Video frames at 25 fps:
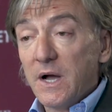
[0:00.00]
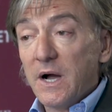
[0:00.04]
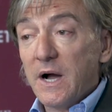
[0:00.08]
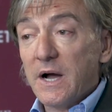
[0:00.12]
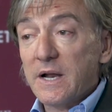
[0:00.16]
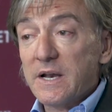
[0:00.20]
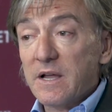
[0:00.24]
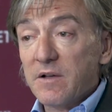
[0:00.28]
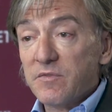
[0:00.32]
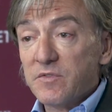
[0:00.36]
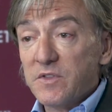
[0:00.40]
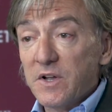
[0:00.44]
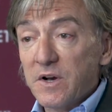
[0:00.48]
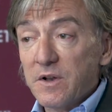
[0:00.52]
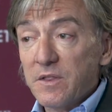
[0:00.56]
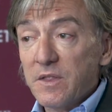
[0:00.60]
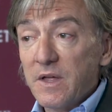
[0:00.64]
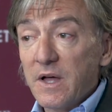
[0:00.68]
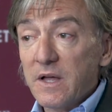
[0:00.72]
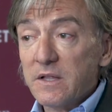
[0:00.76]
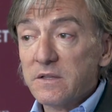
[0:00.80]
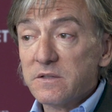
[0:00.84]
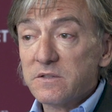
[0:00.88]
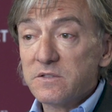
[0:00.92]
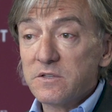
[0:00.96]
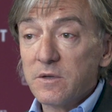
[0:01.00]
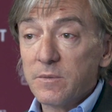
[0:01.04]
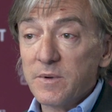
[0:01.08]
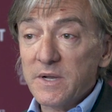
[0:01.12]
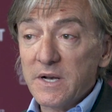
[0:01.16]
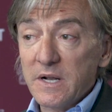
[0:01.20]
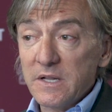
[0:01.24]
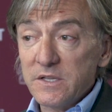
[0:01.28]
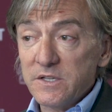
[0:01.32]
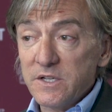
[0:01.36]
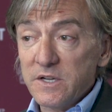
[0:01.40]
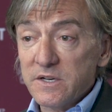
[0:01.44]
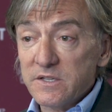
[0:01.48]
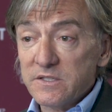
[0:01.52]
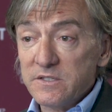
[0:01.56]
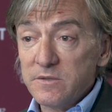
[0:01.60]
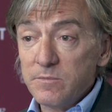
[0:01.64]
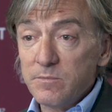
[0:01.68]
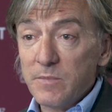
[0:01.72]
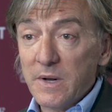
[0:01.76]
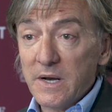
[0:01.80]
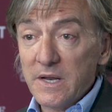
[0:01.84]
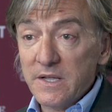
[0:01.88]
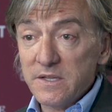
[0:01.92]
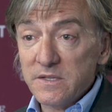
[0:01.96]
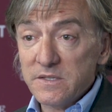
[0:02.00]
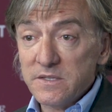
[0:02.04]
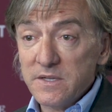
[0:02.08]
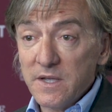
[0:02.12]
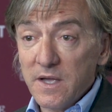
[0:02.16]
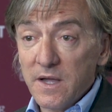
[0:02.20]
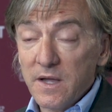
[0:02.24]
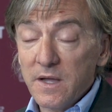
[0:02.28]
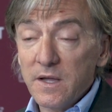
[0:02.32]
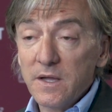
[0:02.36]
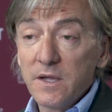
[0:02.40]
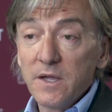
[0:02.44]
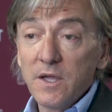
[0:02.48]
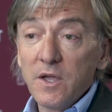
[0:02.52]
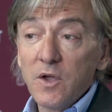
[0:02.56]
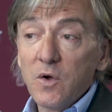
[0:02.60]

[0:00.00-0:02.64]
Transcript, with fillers: And after that, several years in Valencia,